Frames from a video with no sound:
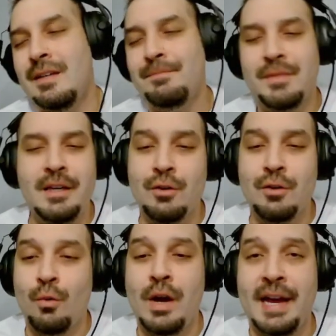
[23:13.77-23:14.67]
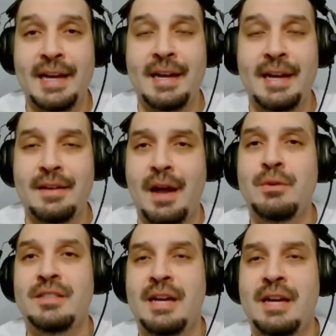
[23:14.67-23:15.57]
Either way, I would say it
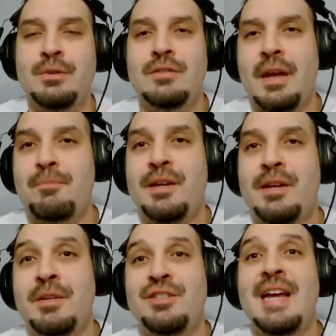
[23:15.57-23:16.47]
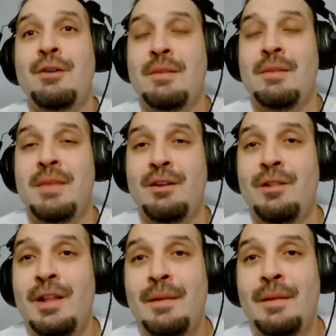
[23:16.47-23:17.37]
was like pretty much down the middle.
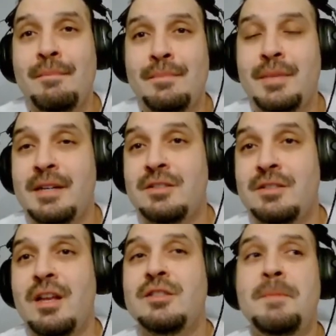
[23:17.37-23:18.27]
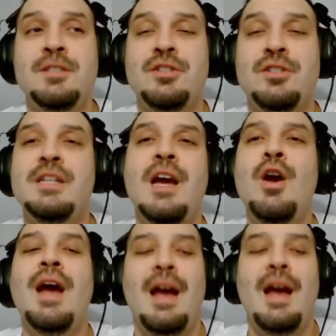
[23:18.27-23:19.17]
Because especially,
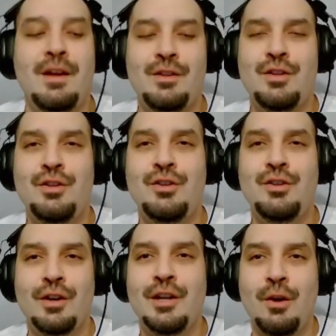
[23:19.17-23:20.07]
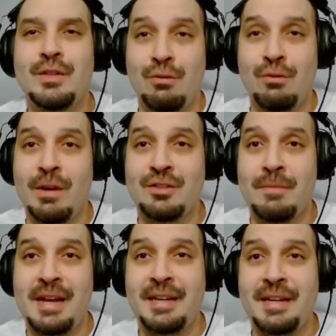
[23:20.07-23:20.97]
you're going to go into
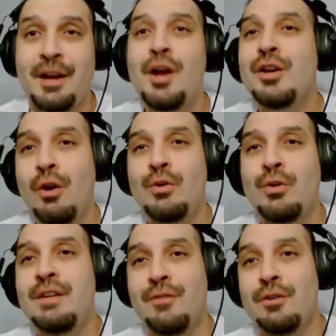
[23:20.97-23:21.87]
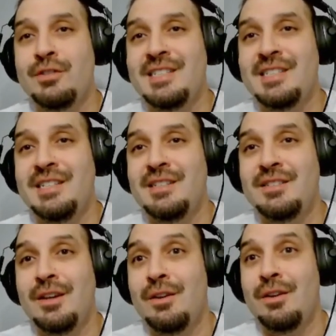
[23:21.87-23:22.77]
WrestleMania, Cody versus
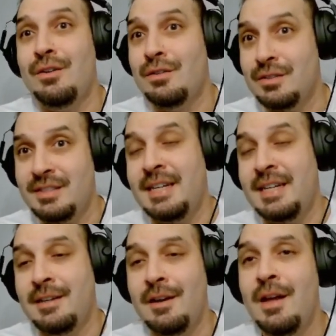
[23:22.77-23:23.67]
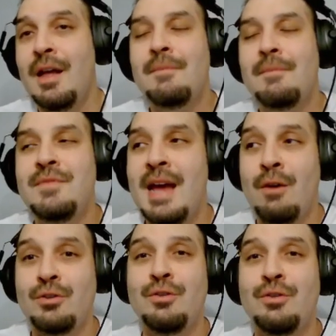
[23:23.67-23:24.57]
Cena. Now, you
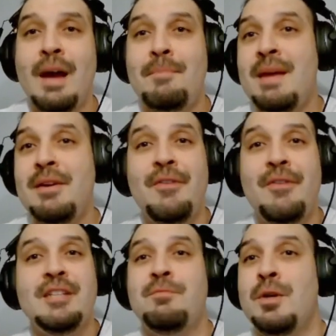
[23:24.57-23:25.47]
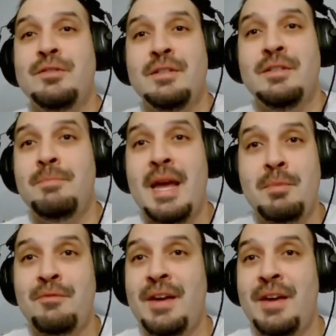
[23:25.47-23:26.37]
got babyface versus
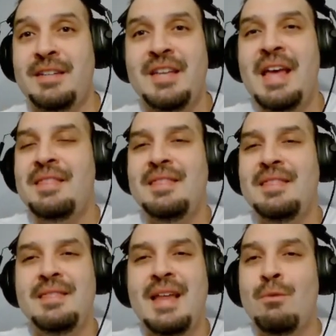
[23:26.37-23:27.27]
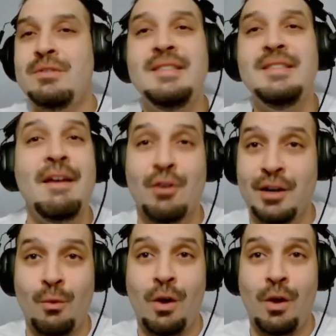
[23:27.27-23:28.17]
babyface. That was never going to wash.